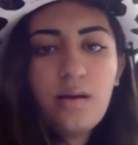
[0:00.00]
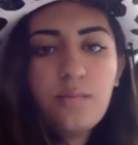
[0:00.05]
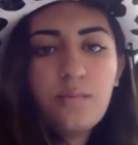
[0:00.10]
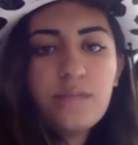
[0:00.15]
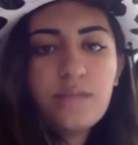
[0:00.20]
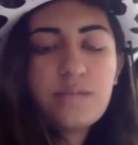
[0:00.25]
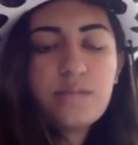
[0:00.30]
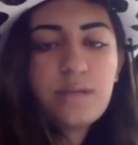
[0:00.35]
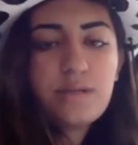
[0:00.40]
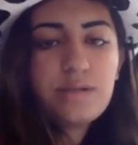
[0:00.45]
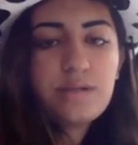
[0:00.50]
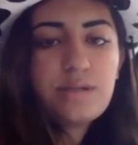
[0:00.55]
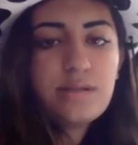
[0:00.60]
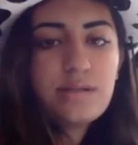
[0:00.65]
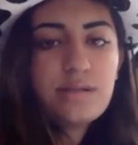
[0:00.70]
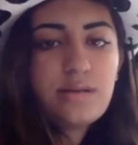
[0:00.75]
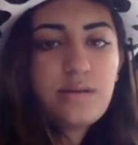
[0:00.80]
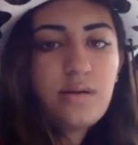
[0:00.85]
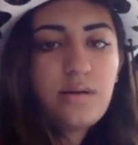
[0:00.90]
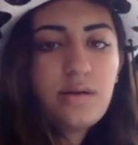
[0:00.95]
especially
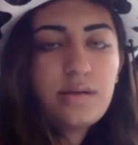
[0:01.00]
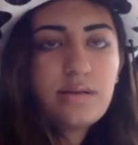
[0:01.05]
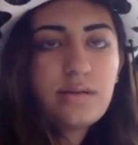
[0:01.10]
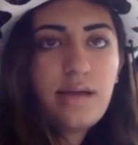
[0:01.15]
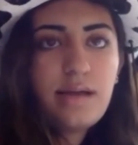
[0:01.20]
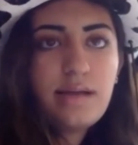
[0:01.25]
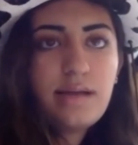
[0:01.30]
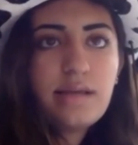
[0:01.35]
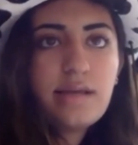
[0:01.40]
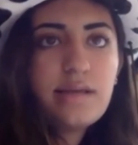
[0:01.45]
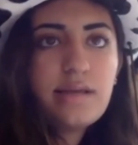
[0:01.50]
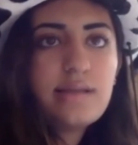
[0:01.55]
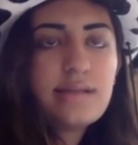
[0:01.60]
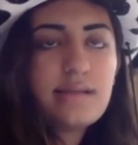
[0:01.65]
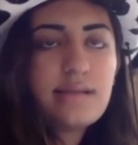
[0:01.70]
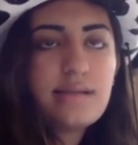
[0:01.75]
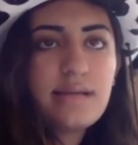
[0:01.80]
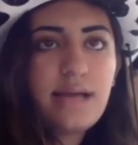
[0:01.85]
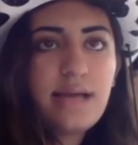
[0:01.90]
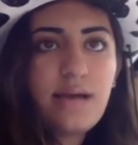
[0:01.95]
since they're online. They could
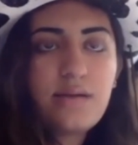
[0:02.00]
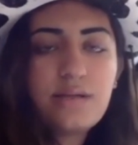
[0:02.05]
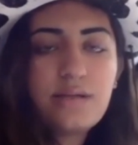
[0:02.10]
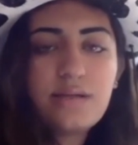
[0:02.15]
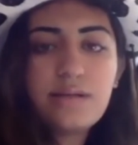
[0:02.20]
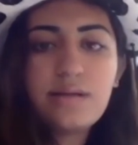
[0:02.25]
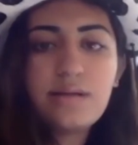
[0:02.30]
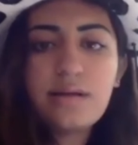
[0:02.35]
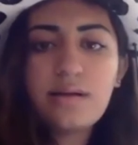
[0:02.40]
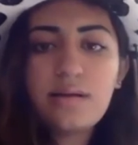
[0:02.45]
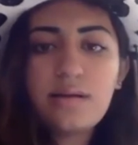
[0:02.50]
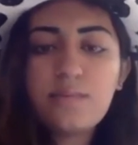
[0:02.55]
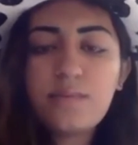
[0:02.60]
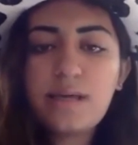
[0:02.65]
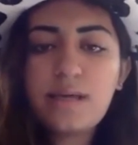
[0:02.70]
send it out to their